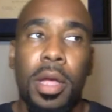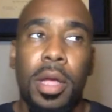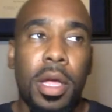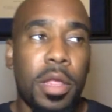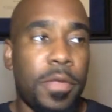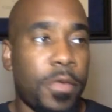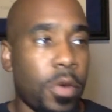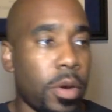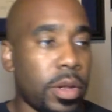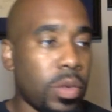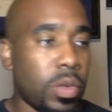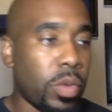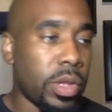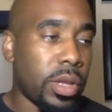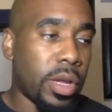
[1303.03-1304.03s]
as far as
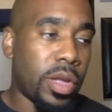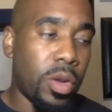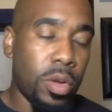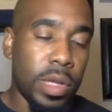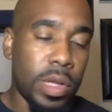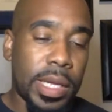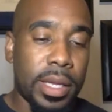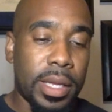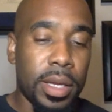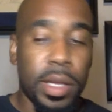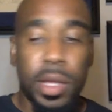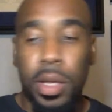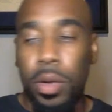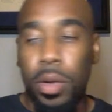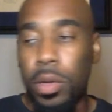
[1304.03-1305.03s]
the ones that accuse it that did
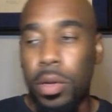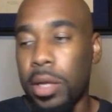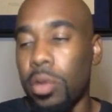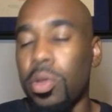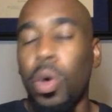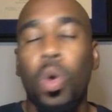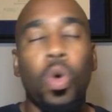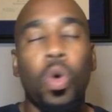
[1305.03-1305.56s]
settle, like there's